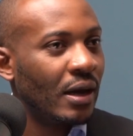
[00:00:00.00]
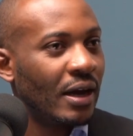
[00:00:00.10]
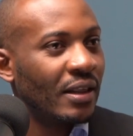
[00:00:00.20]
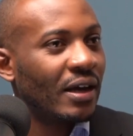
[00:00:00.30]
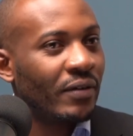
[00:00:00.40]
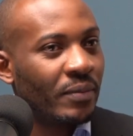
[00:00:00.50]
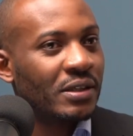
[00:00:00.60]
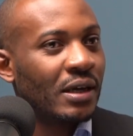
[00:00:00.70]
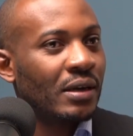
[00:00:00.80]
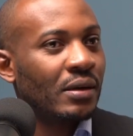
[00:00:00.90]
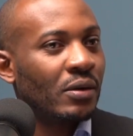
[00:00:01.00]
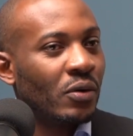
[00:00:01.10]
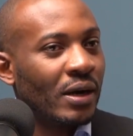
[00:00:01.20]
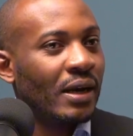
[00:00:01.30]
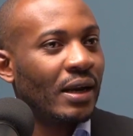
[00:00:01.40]
other governments can go
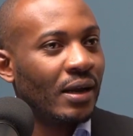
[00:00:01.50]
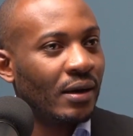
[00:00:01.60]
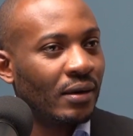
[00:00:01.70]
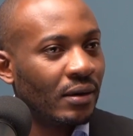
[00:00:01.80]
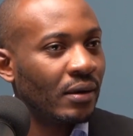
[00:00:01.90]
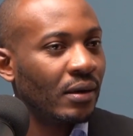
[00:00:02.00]
and learn